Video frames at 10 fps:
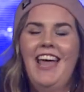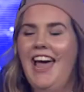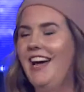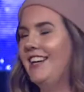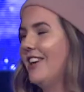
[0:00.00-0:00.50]

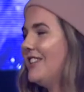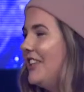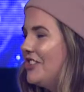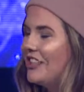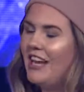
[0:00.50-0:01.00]
And our
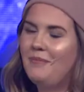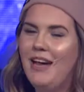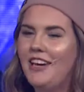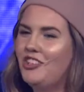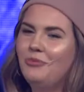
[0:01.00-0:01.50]
teacher came
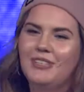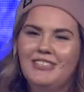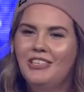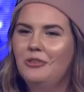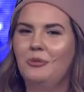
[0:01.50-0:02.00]
back. She
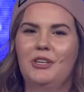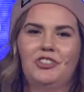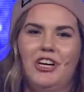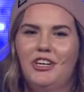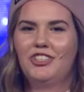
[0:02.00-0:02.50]
wasn't in a
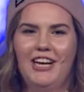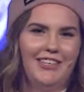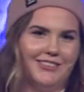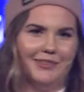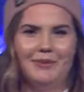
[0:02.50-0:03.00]
wheelchair. She
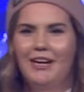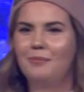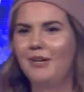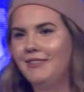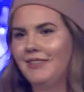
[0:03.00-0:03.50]
had some neck
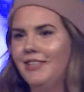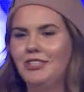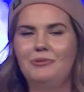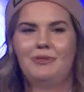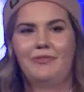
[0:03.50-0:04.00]
brace thing. She was